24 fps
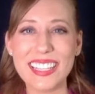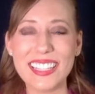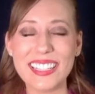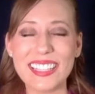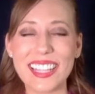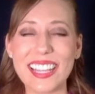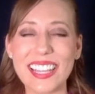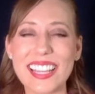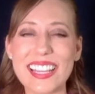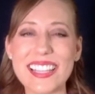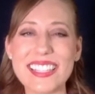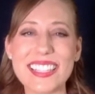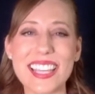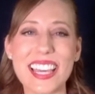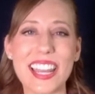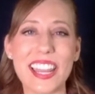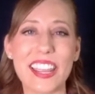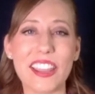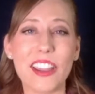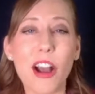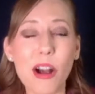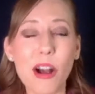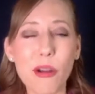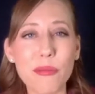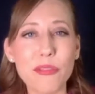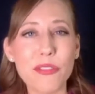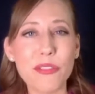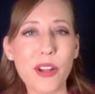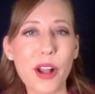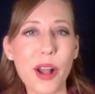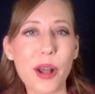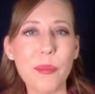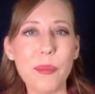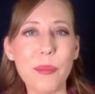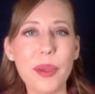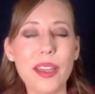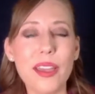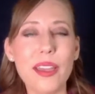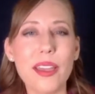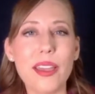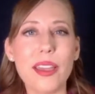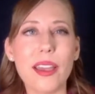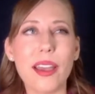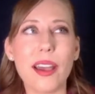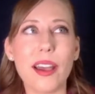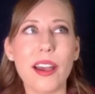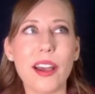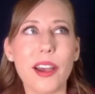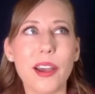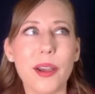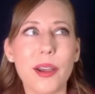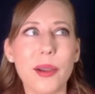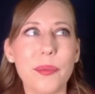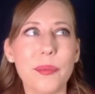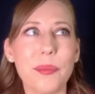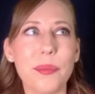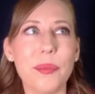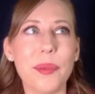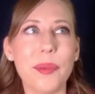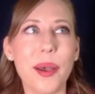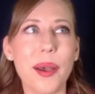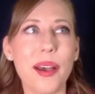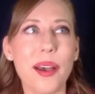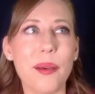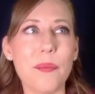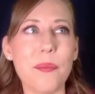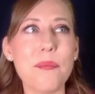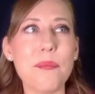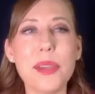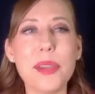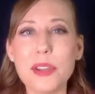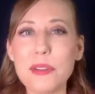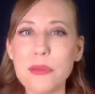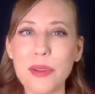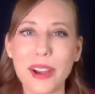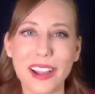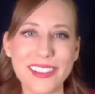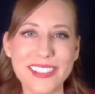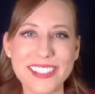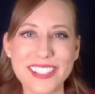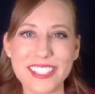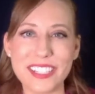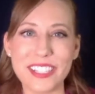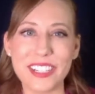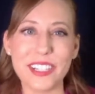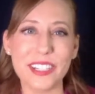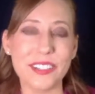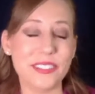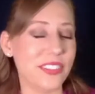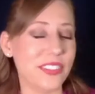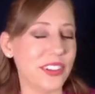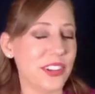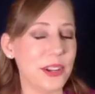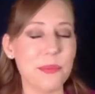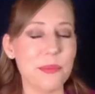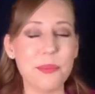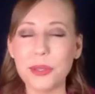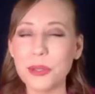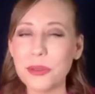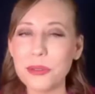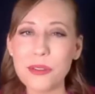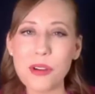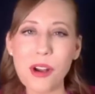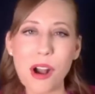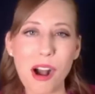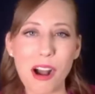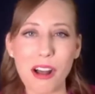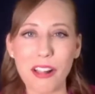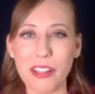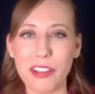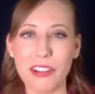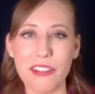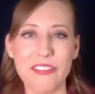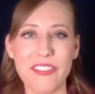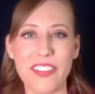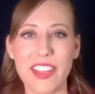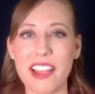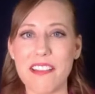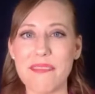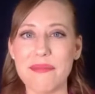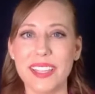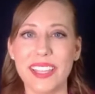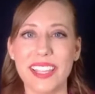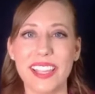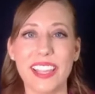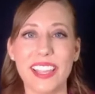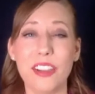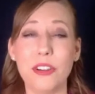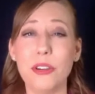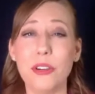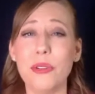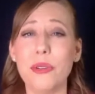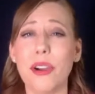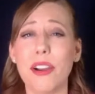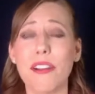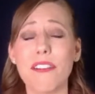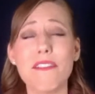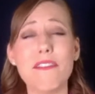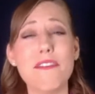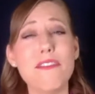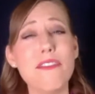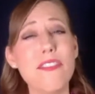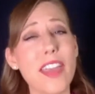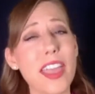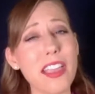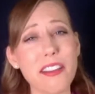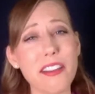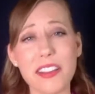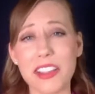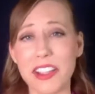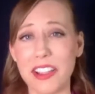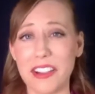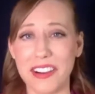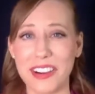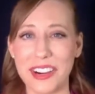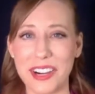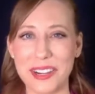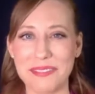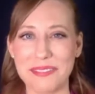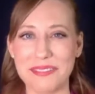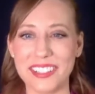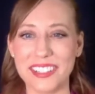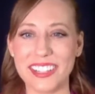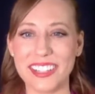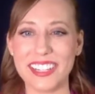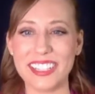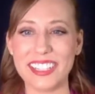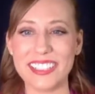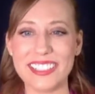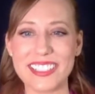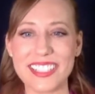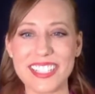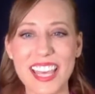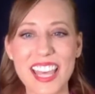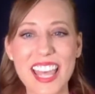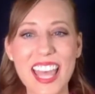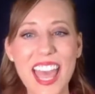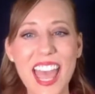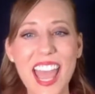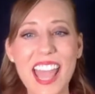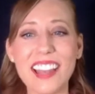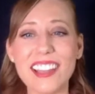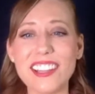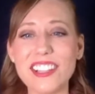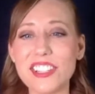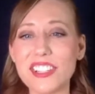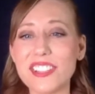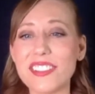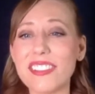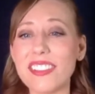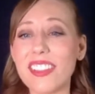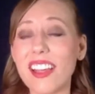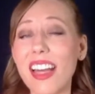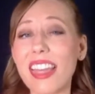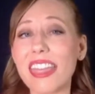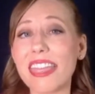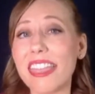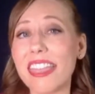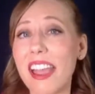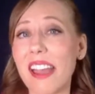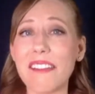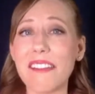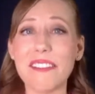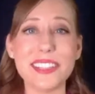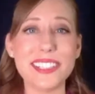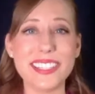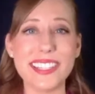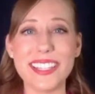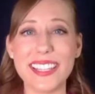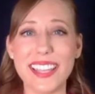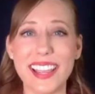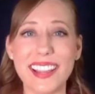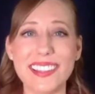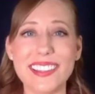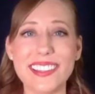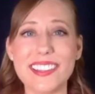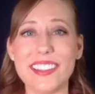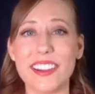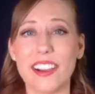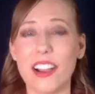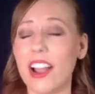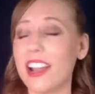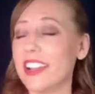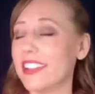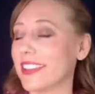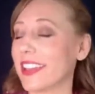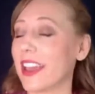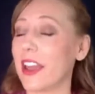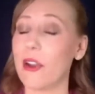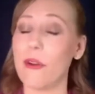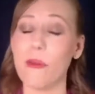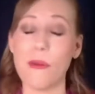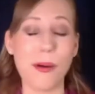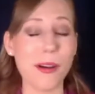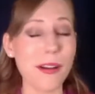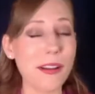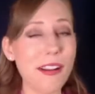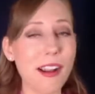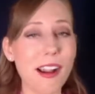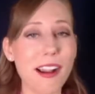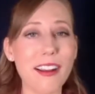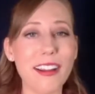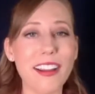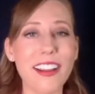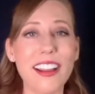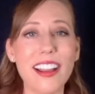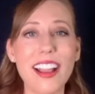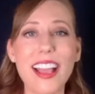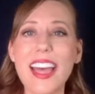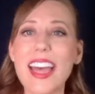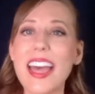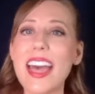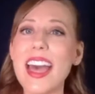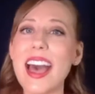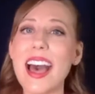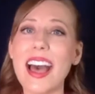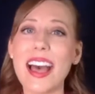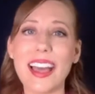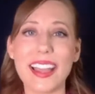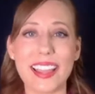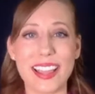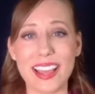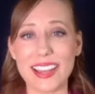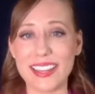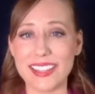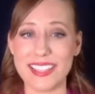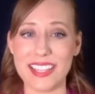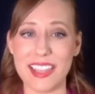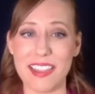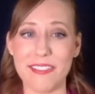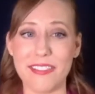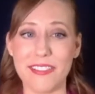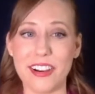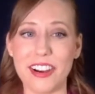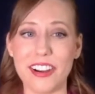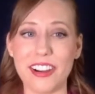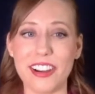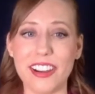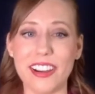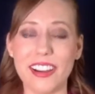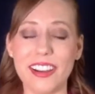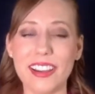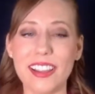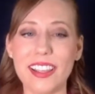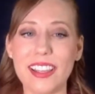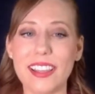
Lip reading: Like I said, I come from a Midwestern, very blue collar family who are very hard workers. And I just thought that was the answer. I just got to work harder. I got to save harder.